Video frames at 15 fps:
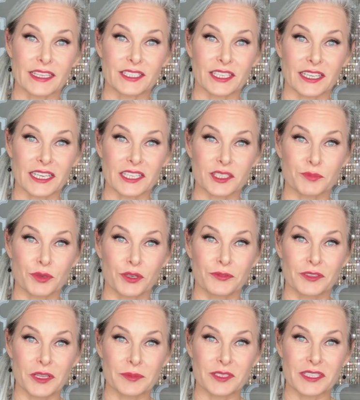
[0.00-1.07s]
into
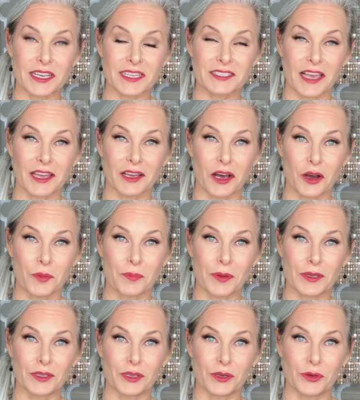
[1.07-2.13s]
kiss-proof lipsticks. I hope
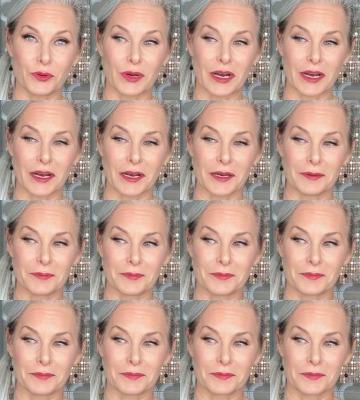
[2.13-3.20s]
you
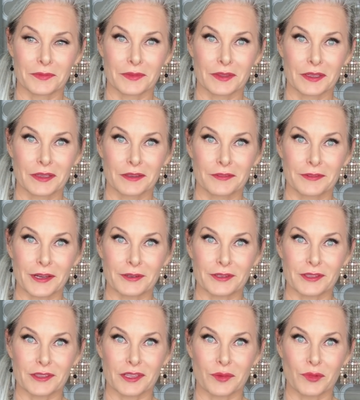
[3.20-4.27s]
found
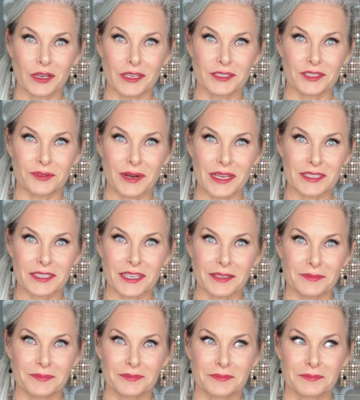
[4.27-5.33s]
it somewhat interesting.
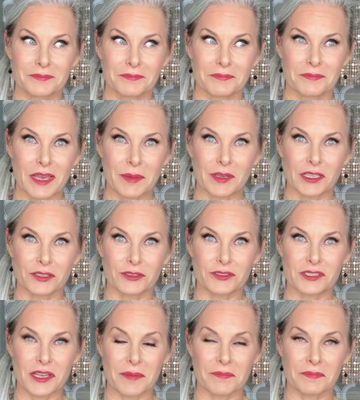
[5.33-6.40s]
Maybe you
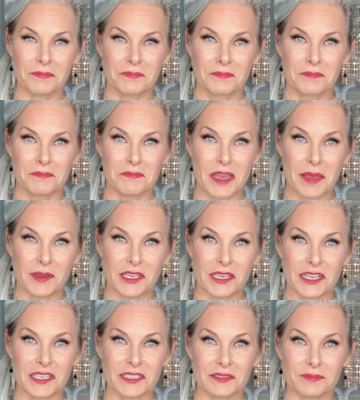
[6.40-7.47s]
learned something, maybe you
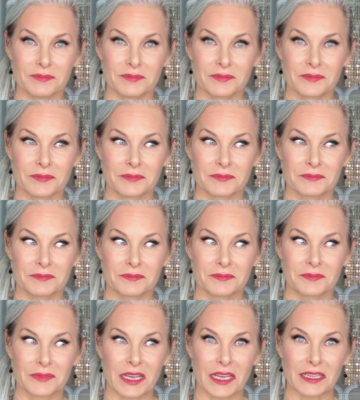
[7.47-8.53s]
didn't.
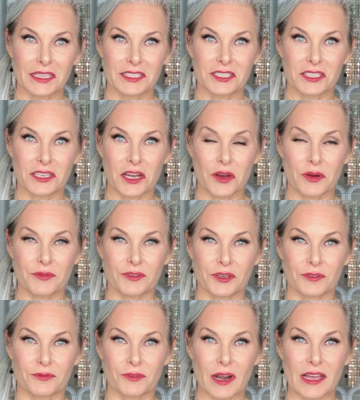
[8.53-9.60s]
At least you know if
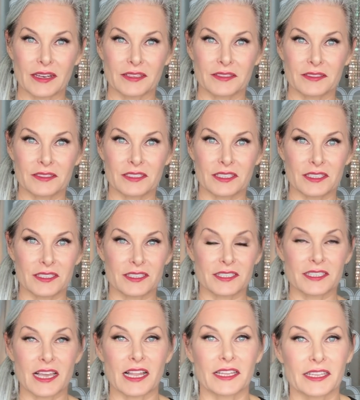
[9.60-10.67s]
your friend is
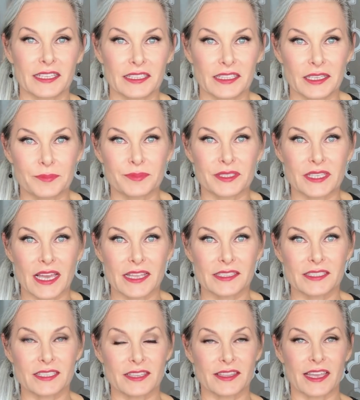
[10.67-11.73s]
selling
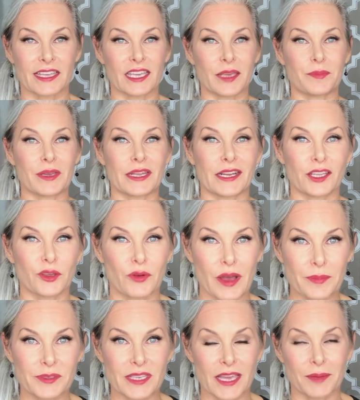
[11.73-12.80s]
LipSense and they keep hitting you
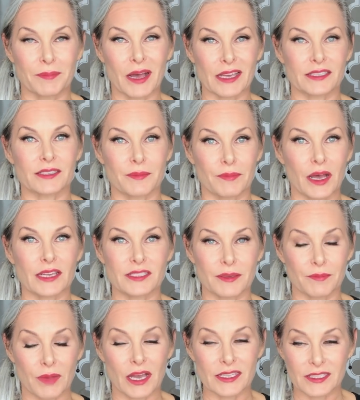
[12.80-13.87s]
up saying, buy some, buy
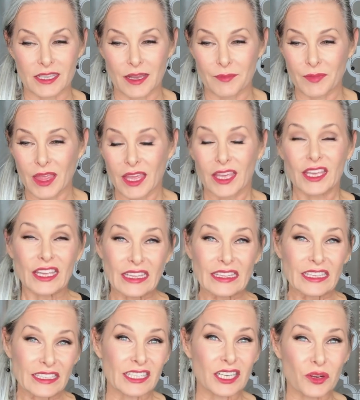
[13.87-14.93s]
some, buy some.
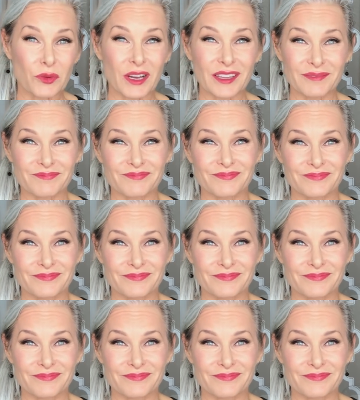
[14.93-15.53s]
You know what?